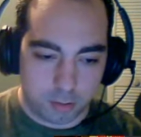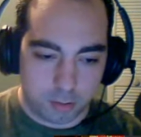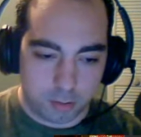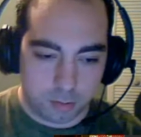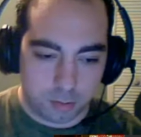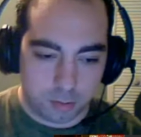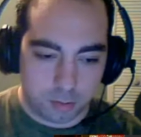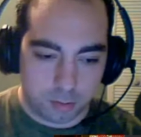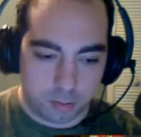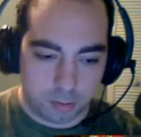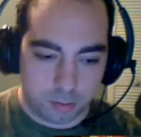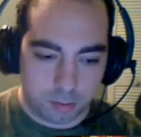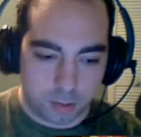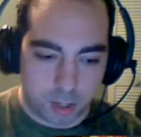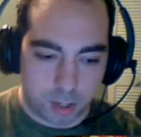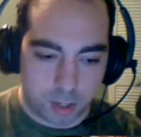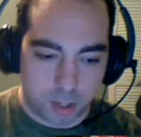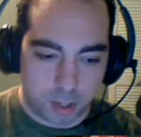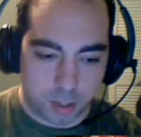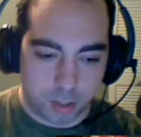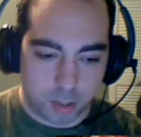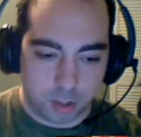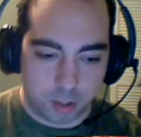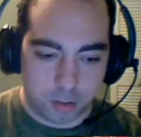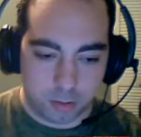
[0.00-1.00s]

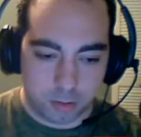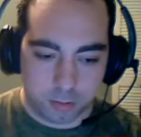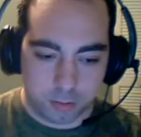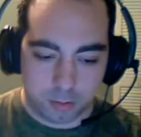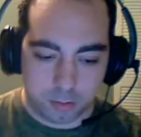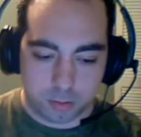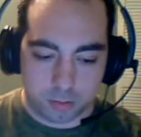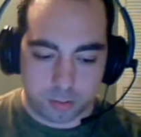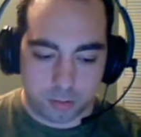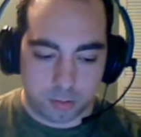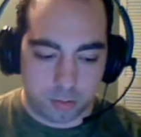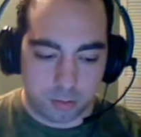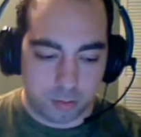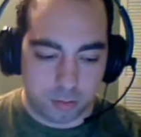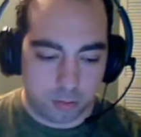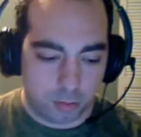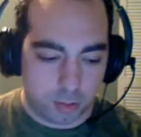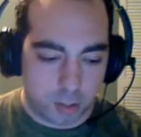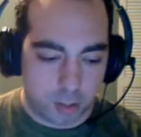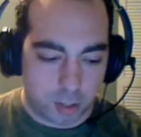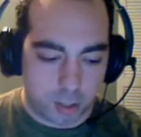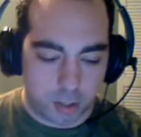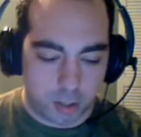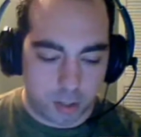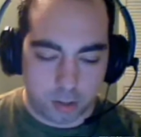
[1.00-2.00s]

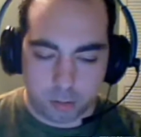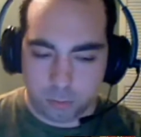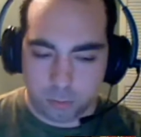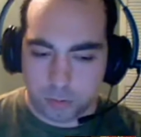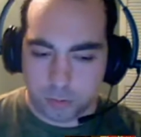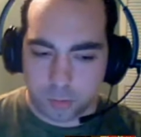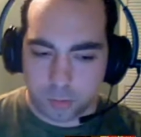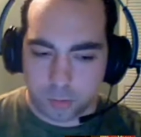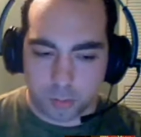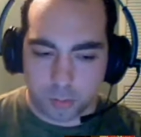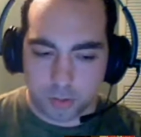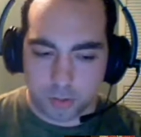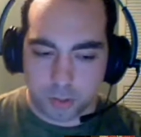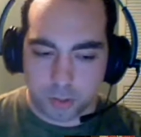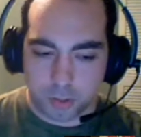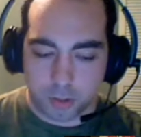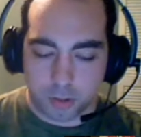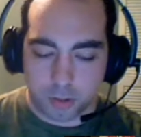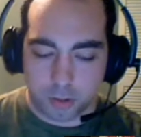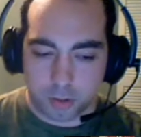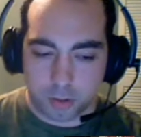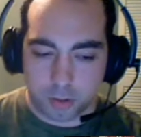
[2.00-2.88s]
Ion thing. What was your